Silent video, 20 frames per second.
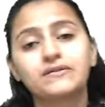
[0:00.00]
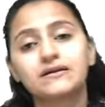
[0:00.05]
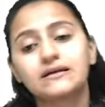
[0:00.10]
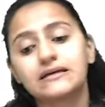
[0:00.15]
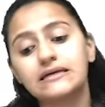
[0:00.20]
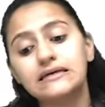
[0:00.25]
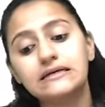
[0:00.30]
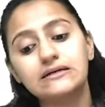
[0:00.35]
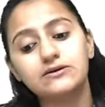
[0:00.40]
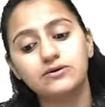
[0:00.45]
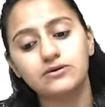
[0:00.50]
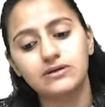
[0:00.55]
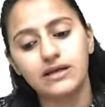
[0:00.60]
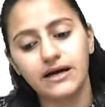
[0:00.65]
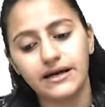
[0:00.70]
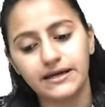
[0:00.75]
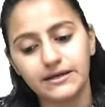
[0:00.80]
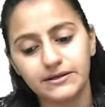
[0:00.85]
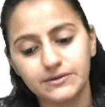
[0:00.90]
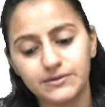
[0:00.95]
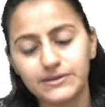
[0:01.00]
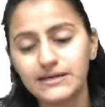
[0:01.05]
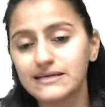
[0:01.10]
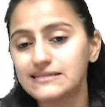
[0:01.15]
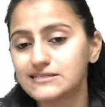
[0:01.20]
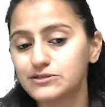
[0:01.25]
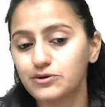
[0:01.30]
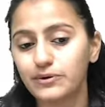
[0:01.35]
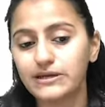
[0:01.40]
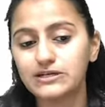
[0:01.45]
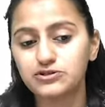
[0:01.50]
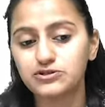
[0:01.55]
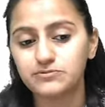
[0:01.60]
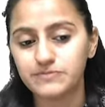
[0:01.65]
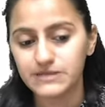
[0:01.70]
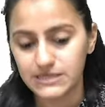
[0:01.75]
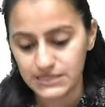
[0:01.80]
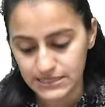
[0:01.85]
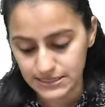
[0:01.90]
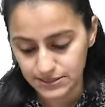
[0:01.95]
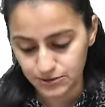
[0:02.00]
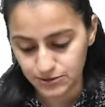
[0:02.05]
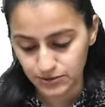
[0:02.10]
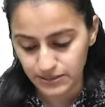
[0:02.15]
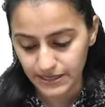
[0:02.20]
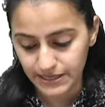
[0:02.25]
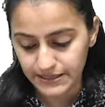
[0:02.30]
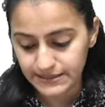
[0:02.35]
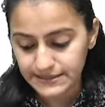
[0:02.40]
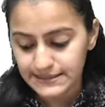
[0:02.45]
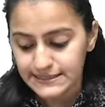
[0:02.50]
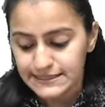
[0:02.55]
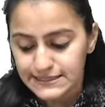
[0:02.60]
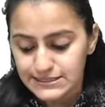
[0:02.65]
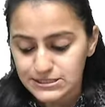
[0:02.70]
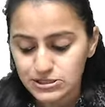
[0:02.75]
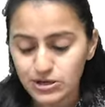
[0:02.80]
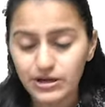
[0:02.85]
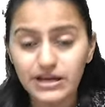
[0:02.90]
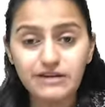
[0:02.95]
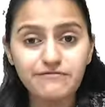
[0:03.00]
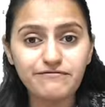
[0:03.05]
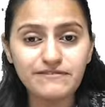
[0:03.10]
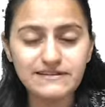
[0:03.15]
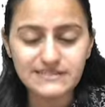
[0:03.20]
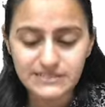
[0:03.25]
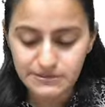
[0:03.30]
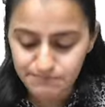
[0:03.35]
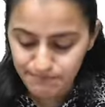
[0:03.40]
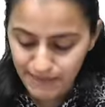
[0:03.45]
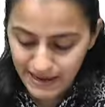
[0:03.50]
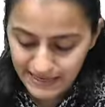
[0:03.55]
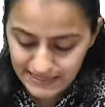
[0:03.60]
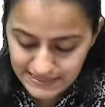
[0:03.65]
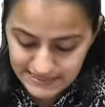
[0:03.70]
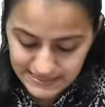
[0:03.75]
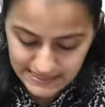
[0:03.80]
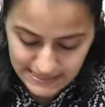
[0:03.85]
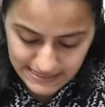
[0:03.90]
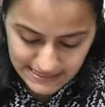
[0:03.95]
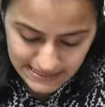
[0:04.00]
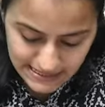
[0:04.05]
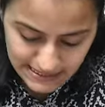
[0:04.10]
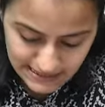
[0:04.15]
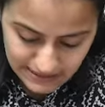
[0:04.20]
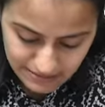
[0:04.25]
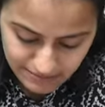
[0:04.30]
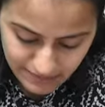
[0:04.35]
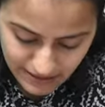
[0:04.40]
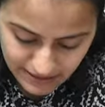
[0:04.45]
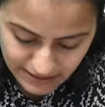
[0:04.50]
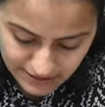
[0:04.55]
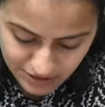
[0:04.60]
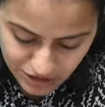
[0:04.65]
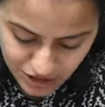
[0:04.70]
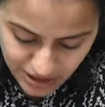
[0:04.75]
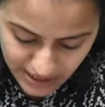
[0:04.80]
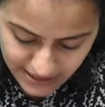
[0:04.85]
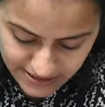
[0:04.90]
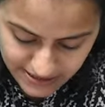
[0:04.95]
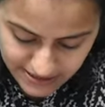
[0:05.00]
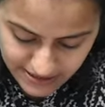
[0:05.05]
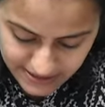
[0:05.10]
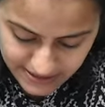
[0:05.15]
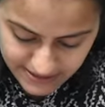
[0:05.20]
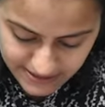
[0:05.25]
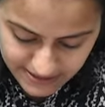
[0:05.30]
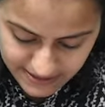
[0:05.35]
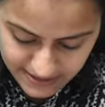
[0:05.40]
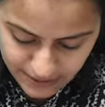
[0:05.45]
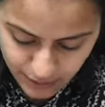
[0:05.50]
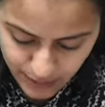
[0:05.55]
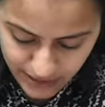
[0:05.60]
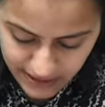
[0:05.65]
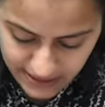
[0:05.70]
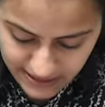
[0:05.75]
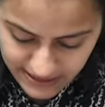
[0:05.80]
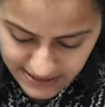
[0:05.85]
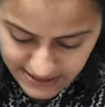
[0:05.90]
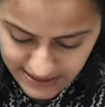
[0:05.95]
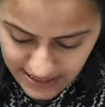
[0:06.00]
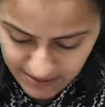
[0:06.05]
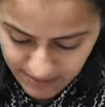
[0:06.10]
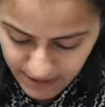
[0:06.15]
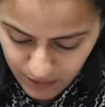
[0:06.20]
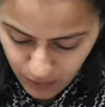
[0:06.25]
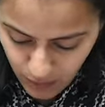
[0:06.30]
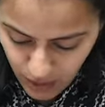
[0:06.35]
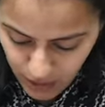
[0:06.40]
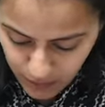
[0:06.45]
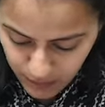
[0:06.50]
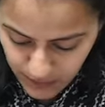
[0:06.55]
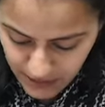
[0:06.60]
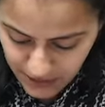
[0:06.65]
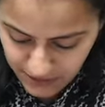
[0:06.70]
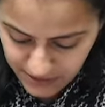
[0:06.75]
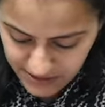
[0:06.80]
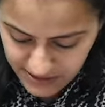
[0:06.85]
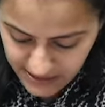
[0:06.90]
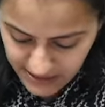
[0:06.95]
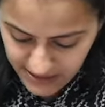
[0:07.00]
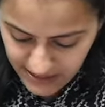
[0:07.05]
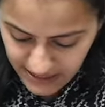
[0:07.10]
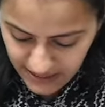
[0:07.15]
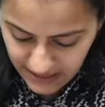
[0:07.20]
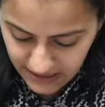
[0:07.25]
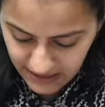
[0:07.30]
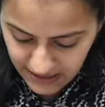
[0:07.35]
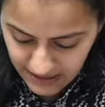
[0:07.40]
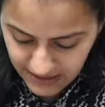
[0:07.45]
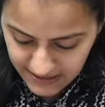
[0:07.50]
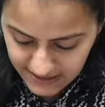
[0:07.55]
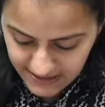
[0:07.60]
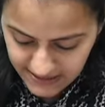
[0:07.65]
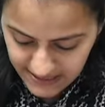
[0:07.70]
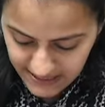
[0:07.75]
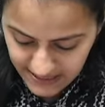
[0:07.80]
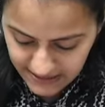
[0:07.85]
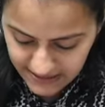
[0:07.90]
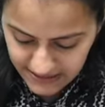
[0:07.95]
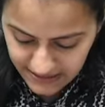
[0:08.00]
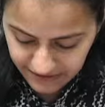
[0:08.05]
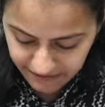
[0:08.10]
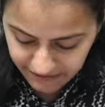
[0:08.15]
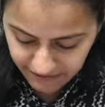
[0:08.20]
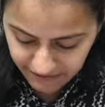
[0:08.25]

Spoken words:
E. coli. Okay, it's going to be E. coli. So if it's a bacterial meningitis, quickly tell me what will you see in the CSF?